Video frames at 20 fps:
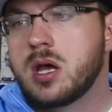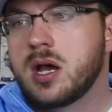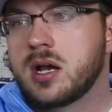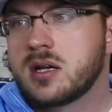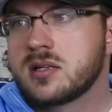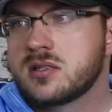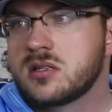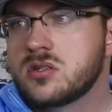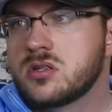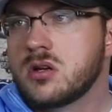
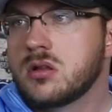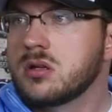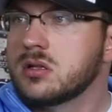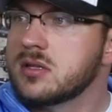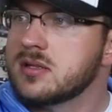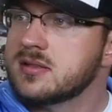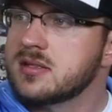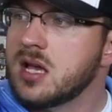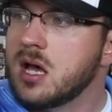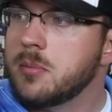guess I should have looked
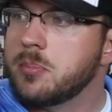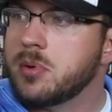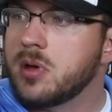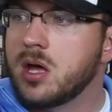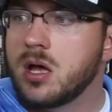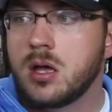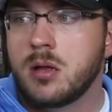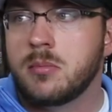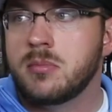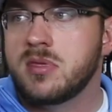this up.
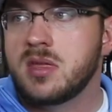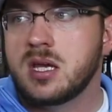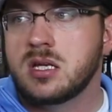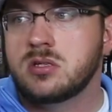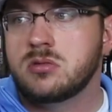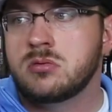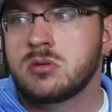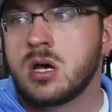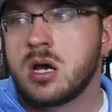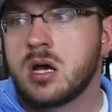They
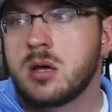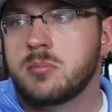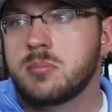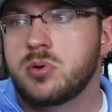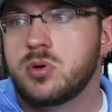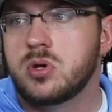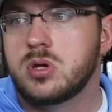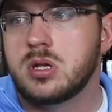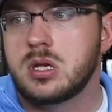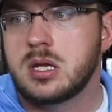do not
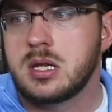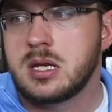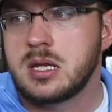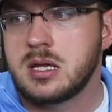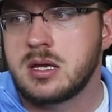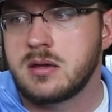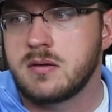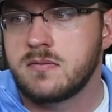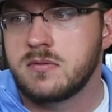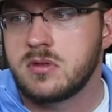put
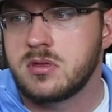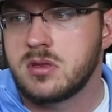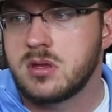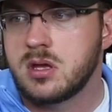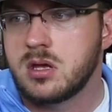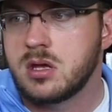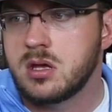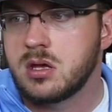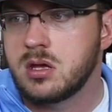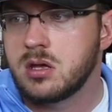any of
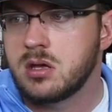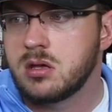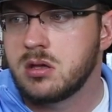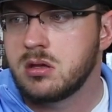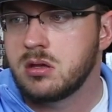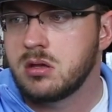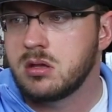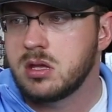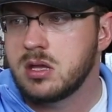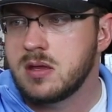the
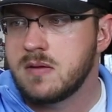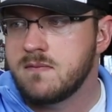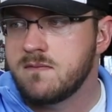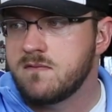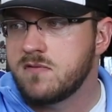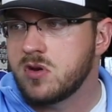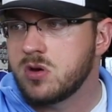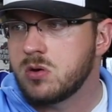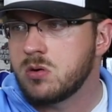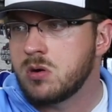
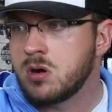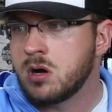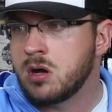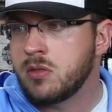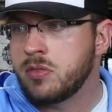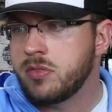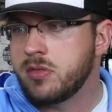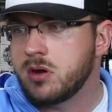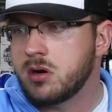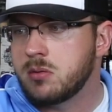info
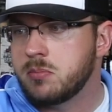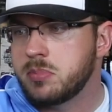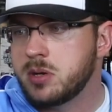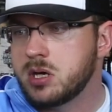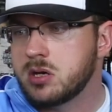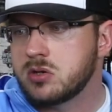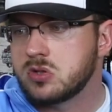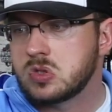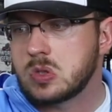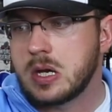on their
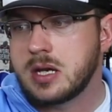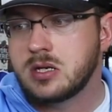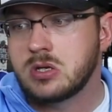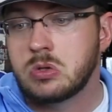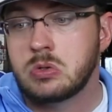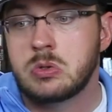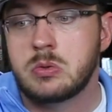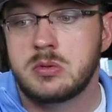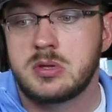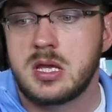beer, so I
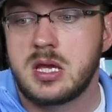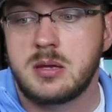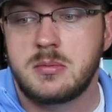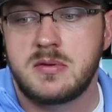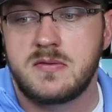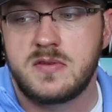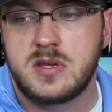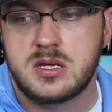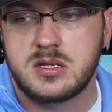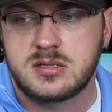don't know what the
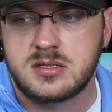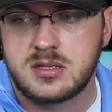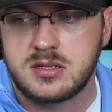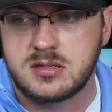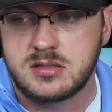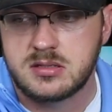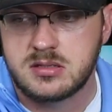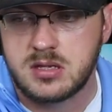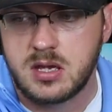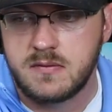ABV is
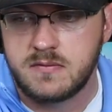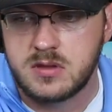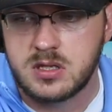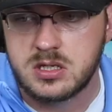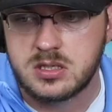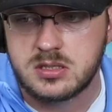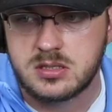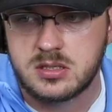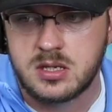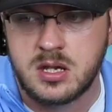of
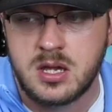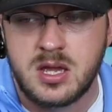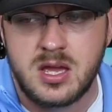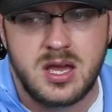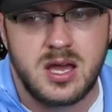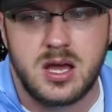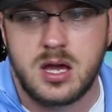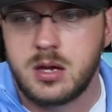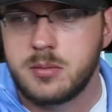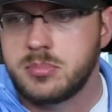this.
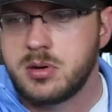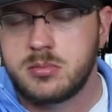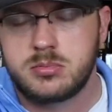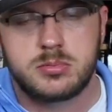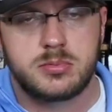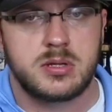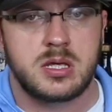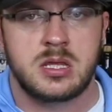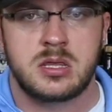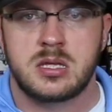
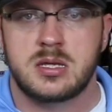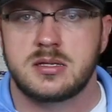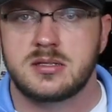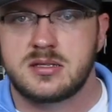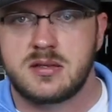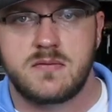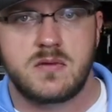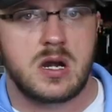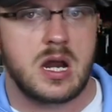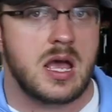Probably in the
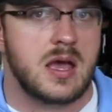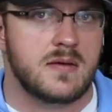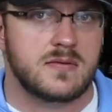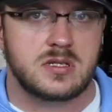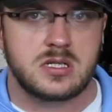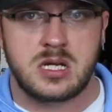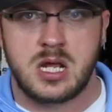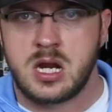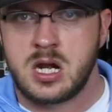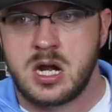7.5
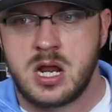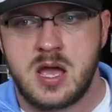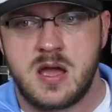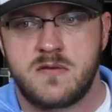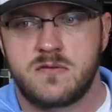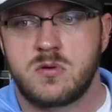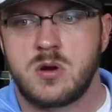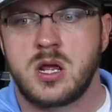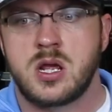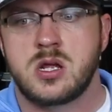to
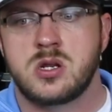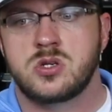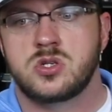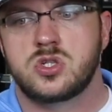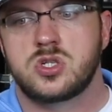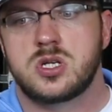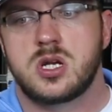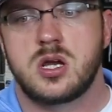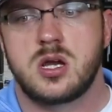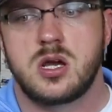9.5
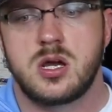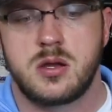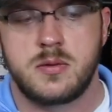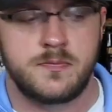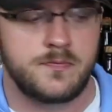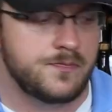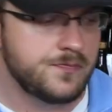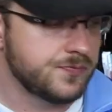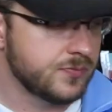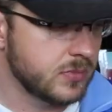range.
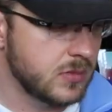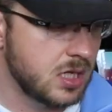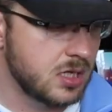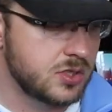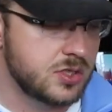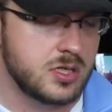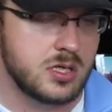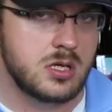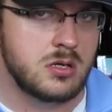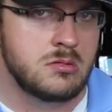
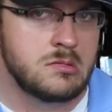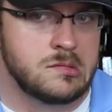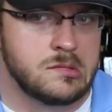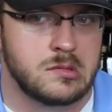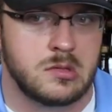Actually,